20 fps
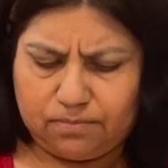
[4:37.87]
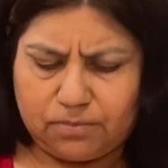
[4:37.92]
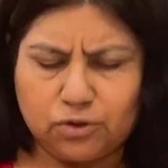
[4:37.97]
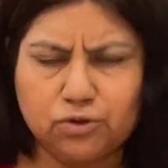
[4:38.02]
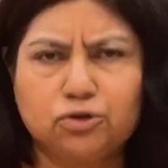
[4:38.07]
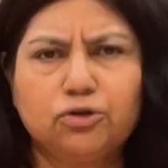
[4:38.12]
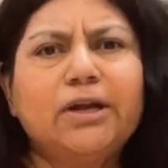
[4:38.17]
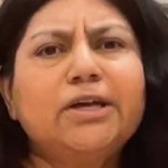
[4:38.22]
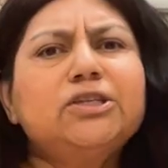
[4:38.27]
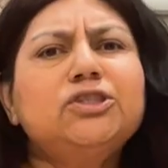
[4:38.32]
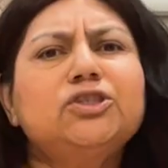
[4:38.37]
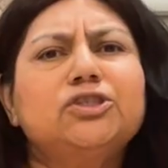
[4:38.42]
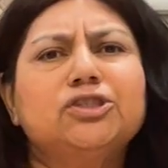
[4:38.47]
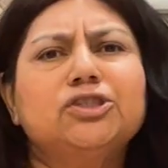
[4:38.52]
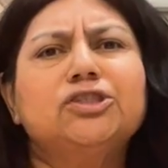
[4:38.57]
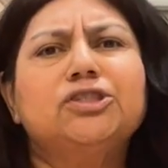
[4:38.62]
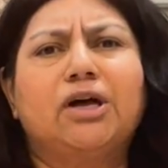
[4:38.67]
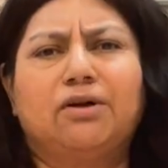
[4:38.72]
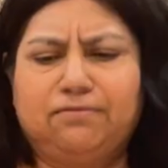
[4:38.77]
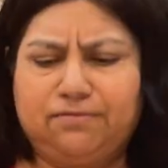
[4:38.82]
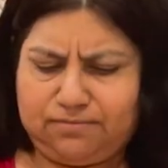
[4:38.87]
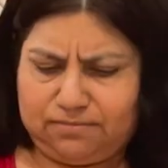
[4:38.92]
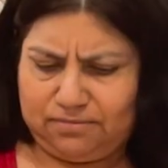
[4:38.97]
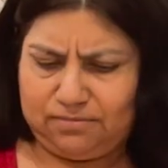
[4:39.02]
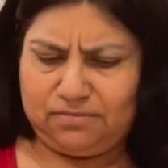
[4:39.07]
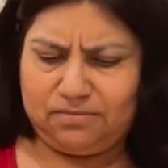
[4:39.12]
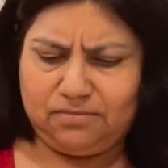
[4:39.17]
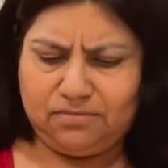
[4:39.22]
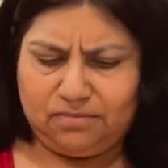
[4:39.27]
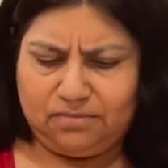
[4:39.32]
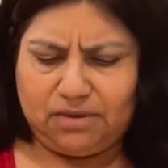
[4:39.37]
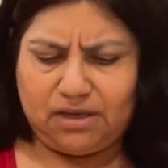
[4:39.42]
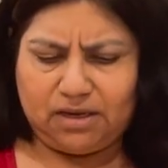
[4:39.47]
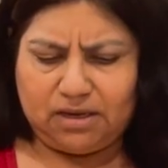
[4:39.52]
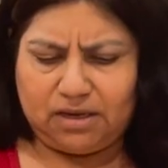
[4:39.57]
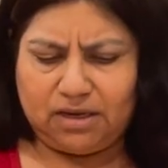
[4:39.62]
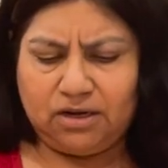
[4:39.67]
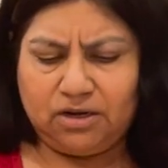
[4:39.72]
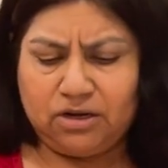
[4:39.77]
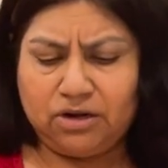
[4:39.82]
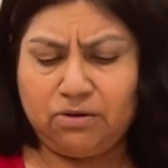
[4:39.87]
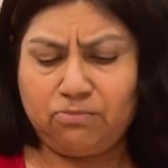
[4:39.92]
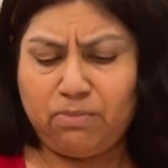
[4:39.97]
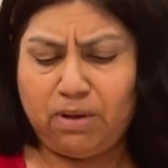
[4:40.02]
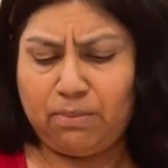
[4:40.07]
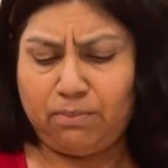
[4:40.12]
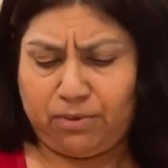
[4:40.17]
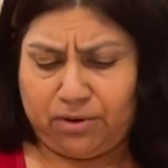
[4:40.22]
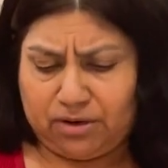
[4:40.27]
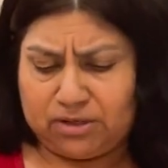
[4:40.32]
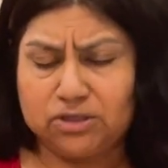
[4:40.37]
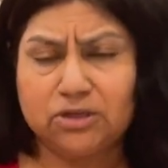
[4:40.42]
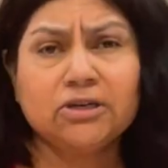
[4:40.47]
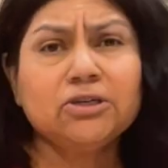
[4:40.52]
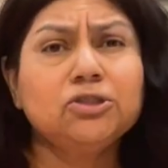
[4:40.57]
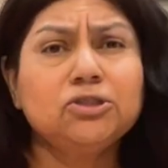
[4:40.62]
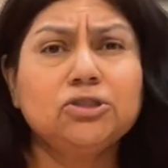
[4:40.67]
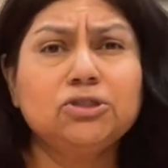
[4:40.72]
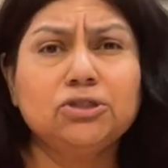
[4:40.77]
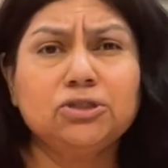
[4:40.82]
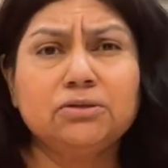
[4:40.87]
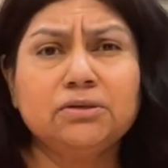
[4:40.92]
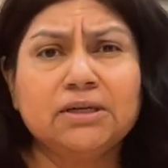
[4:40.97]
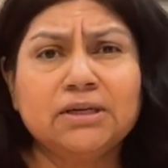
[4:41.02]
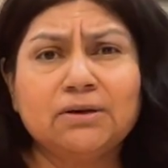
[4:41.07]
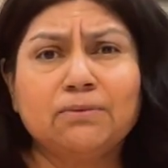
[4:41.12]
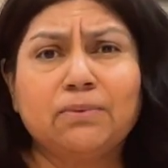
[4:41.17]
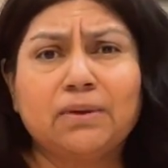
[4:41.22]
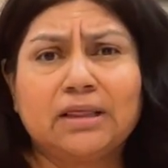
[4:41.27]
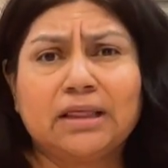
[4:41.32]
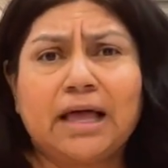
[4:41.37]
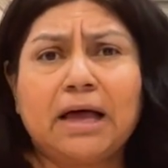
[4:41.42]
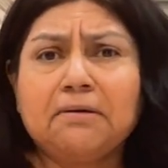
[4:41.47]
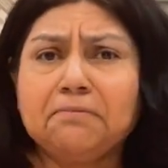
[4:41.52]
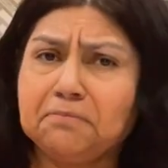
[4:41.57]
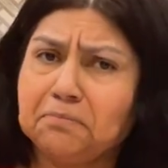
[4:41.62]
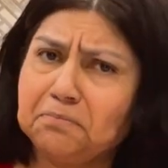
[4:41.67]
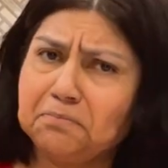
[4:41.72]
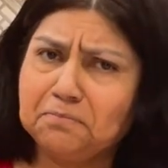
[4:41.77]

Trust yourself. And remember, as long as you're doing it with love